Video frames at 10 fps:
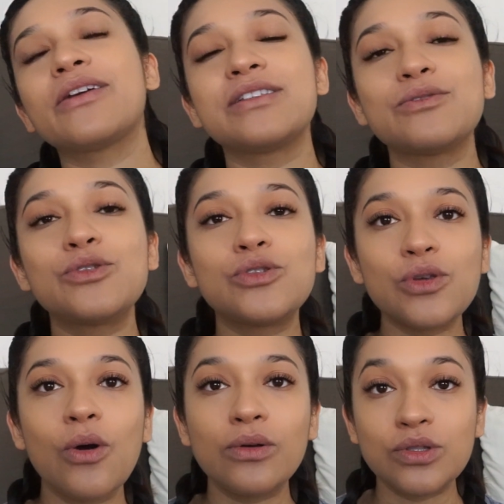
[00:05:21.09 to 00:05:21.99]
So it
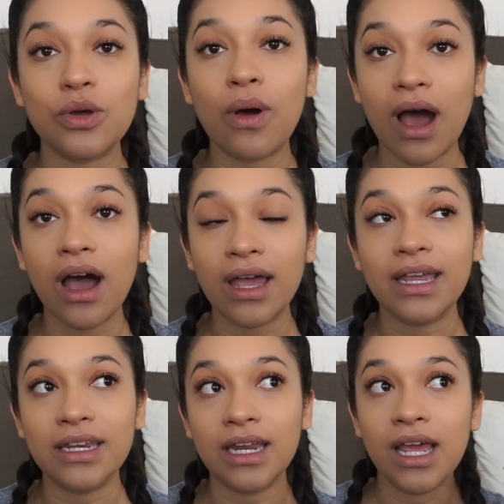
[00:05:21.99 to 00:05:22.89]
was so hot,
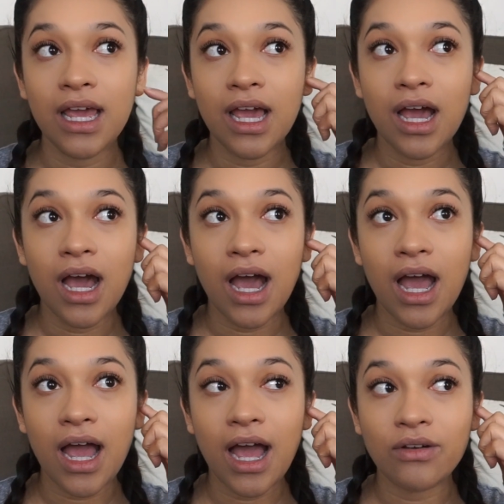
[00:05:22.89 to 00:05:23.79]
and
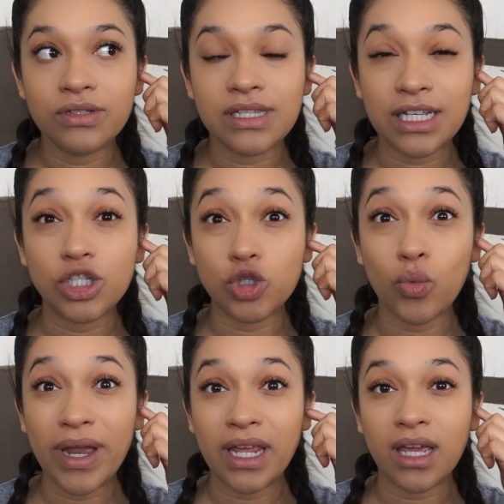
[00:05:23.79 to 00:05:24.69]
I was like
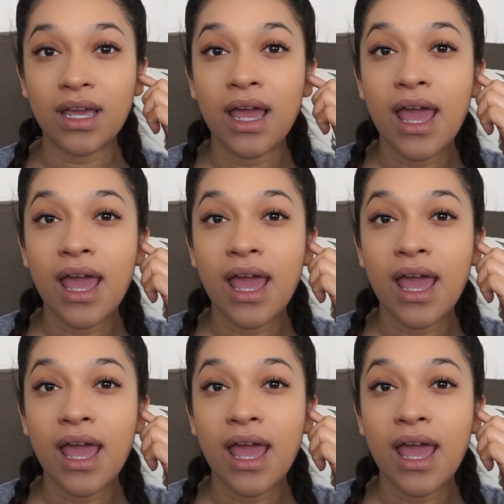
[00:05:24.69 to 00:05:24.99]
sweating.